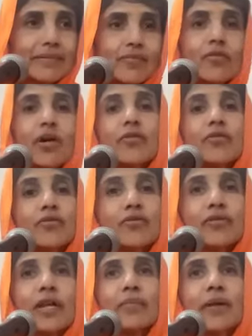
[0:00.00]
Who are you
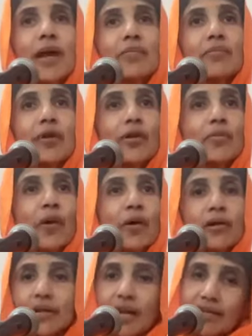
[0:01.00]
to tell me I'm not
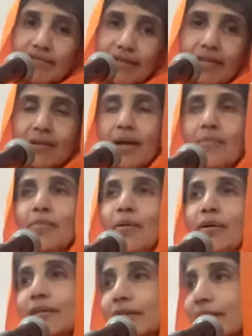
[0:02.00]
mortal? I feel I'm
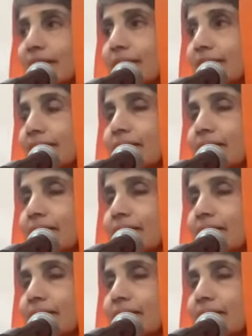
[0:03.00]
mortal.